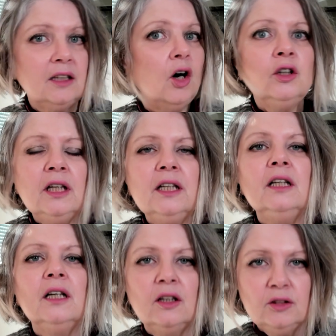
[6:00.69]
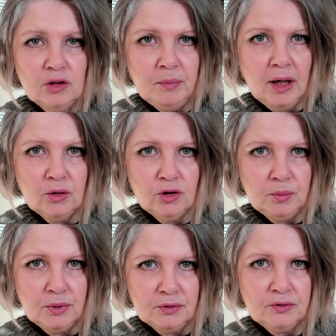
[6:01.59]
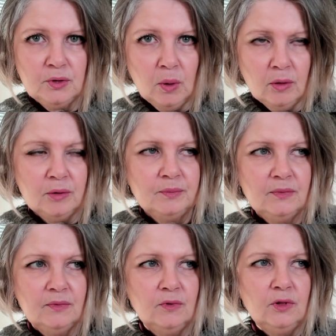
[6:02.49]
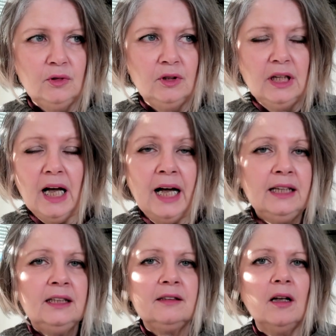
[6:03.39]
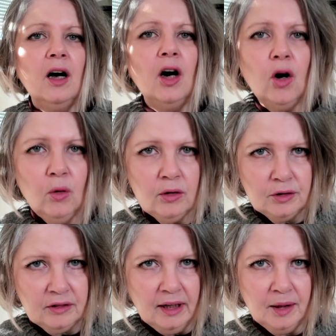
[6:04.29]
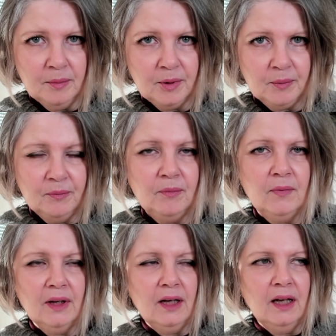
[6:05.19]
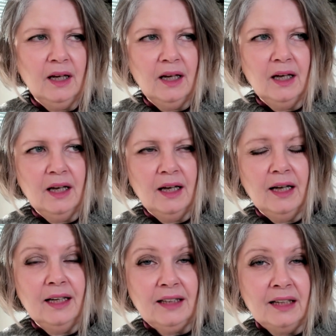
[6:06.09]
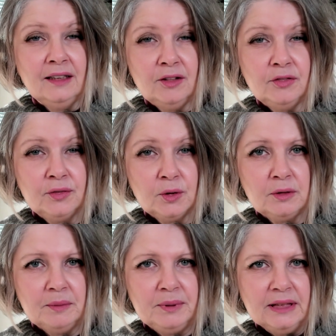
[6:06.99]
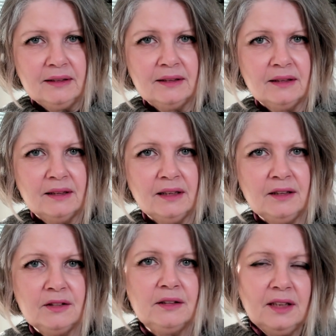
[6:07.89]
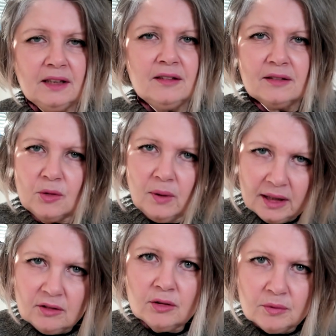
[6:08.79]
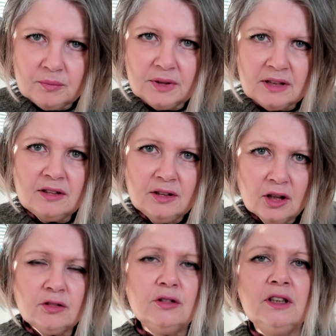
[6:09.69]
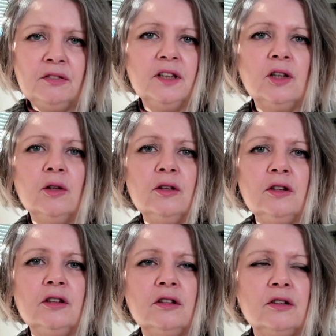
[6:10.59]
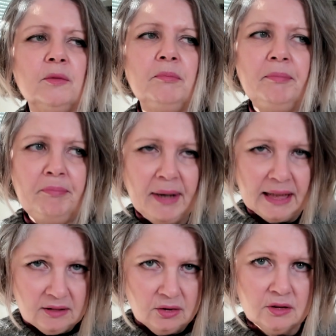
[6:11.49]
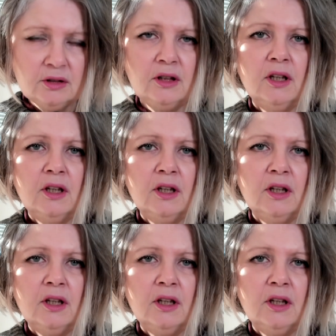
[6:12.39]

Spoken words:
only on the powder puff Cowl. I knit all the time. And I need 4 repeats. It's not a difficult pattern,